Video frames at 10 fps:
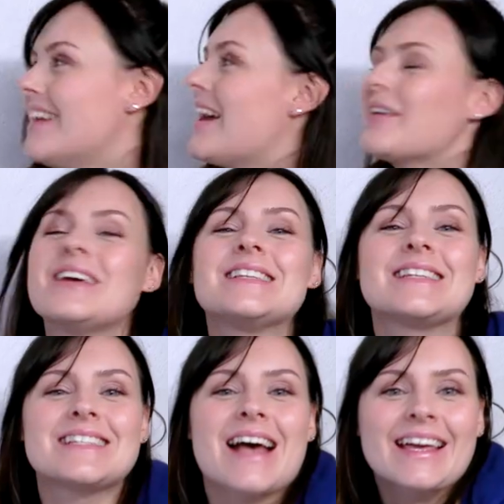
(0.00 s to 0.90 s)
Now this
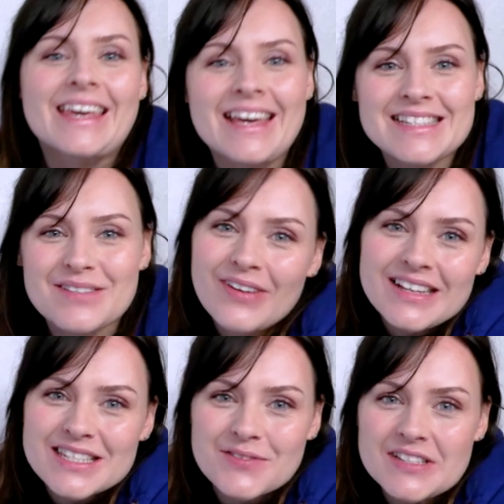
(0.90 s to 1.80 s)
is our Kids
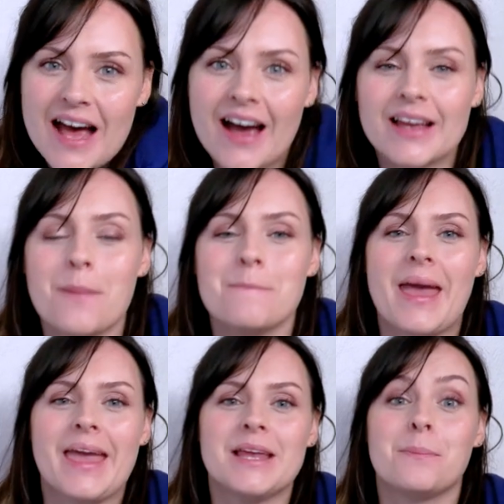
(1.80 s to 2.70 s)
Invent Stuff sign
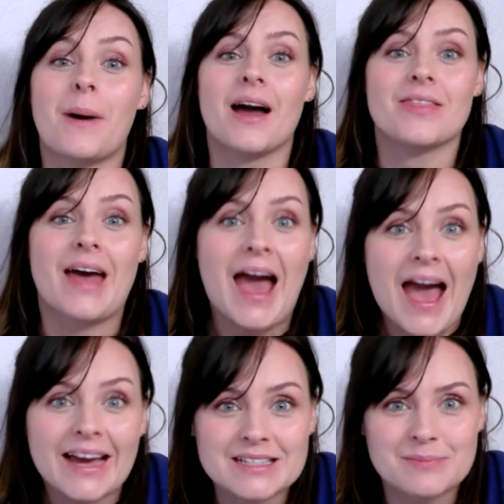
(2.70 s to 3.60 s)
made by the
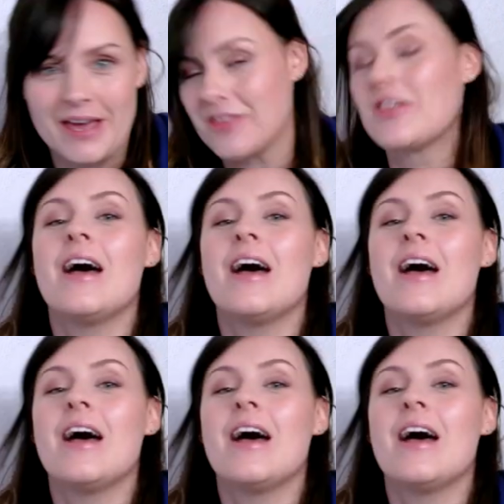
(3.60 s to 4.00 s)
Hacksmith.